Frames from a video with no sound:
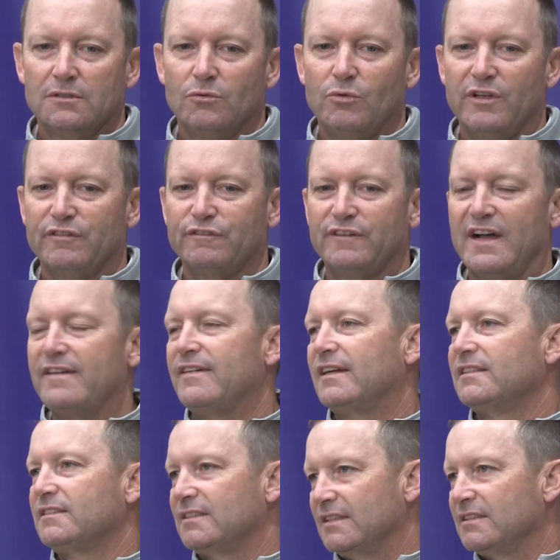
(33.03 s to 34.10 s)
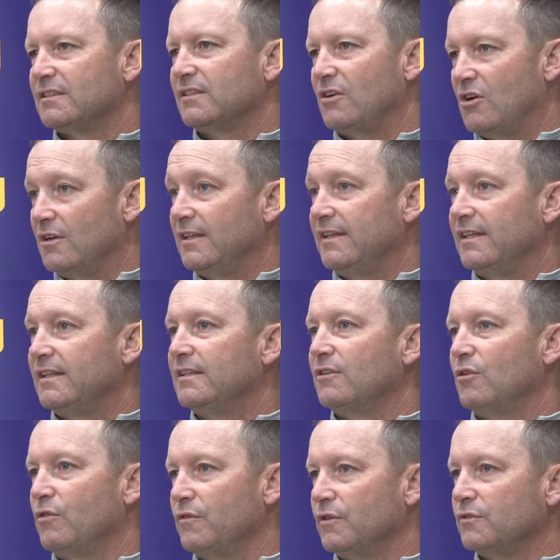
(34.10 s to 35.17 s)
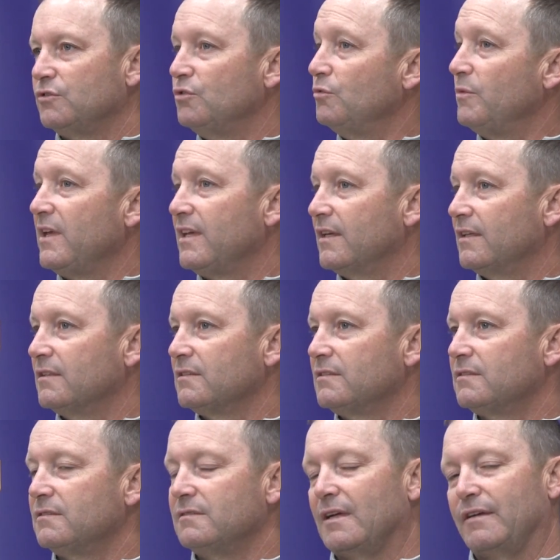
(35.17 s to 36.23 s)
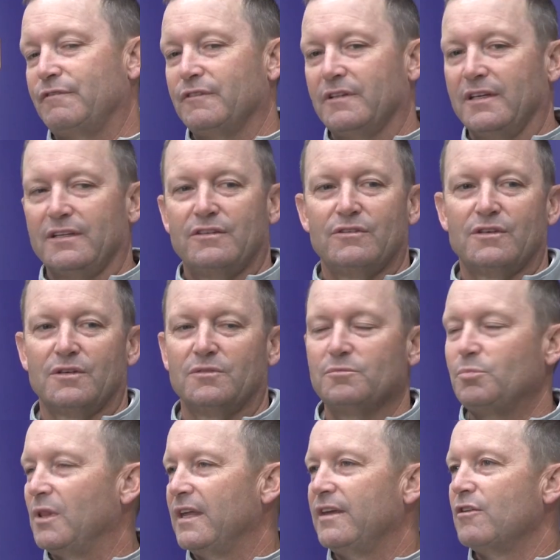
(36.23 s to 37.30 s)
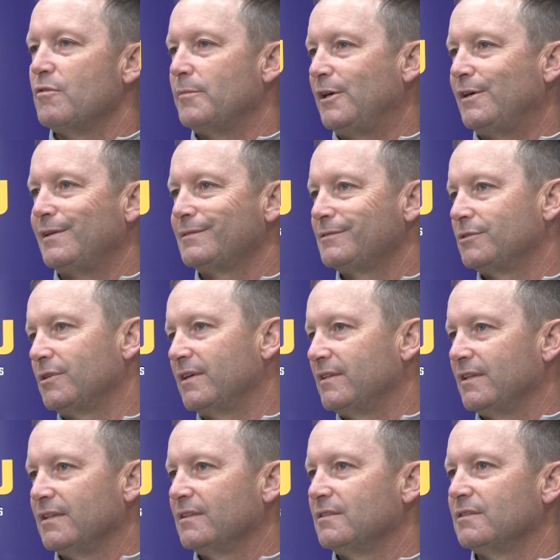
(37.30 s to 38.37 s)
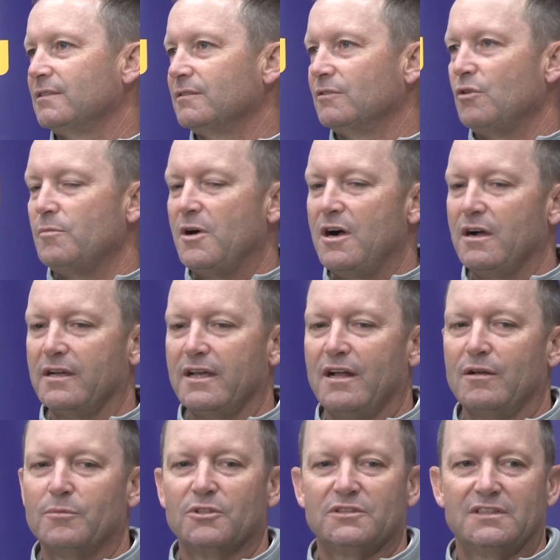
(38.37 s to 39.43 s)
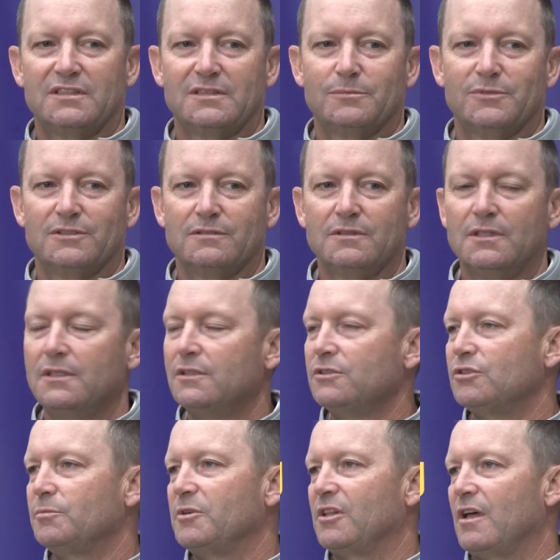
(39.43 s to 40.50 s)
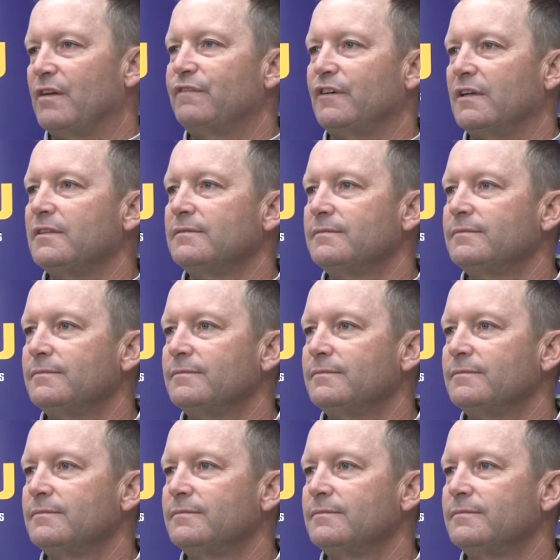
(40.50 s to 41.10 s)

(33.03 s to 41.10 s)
win 5 out of 6 in our league over 2 weekends, I feel like you can play in Omaha. So I think it's an Omaha-caliber team and should be a lot of fun.